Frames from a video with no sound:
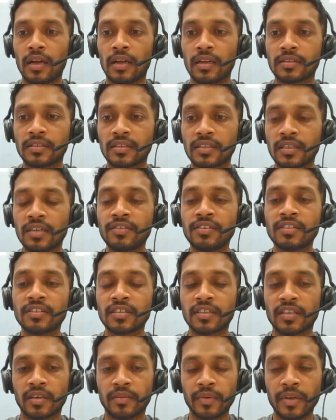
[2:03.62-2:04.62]
service
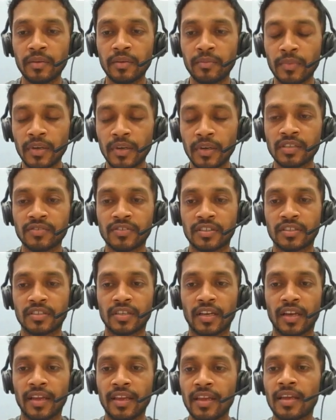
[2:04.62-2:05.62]
commitments which
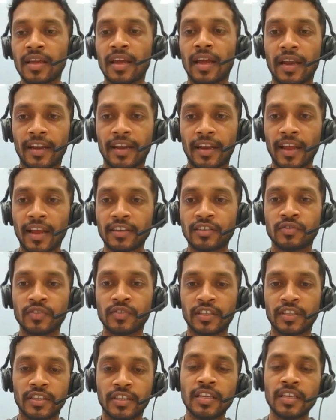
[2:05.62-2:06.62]
I attached with
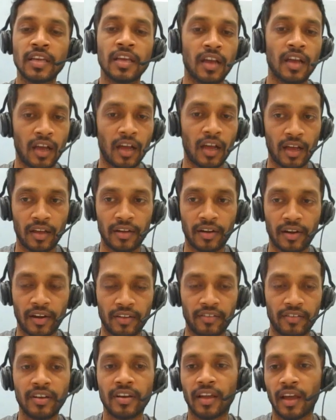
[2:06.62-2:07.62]
the
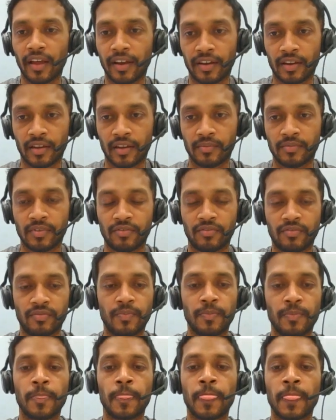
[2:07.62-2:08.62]
relevant item.
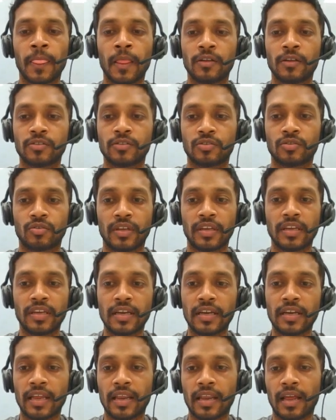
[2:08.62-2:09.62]
So
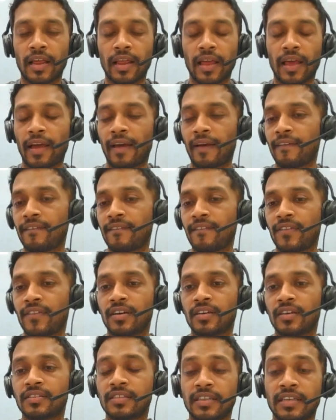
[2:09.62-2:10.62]
here I have
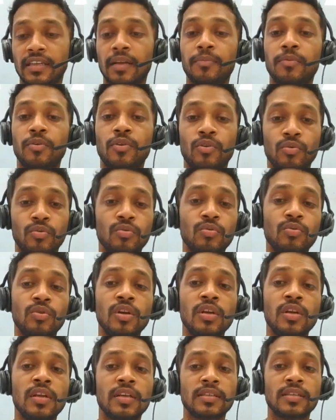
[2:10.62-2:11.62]
set up two
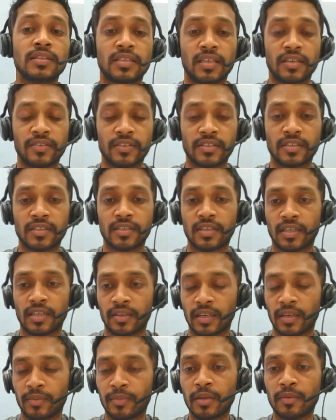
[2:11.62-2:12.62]

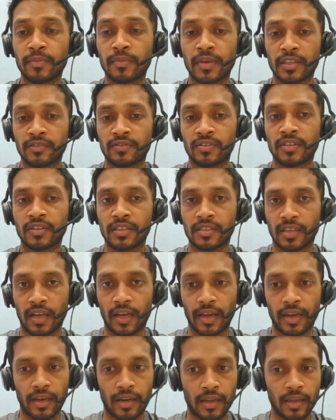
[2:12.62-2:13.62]
commitments for this
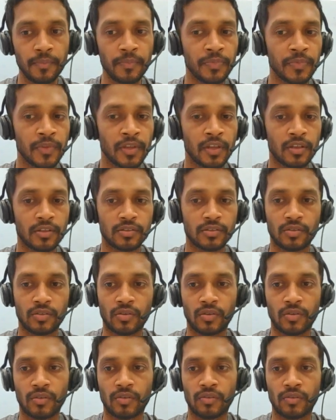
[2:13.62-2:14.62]
item.
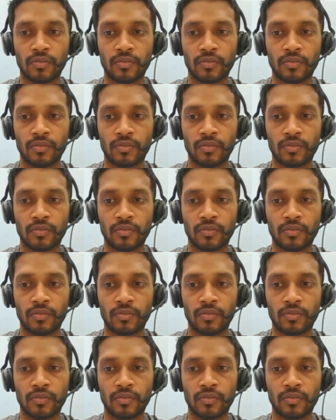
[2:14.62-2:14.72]
So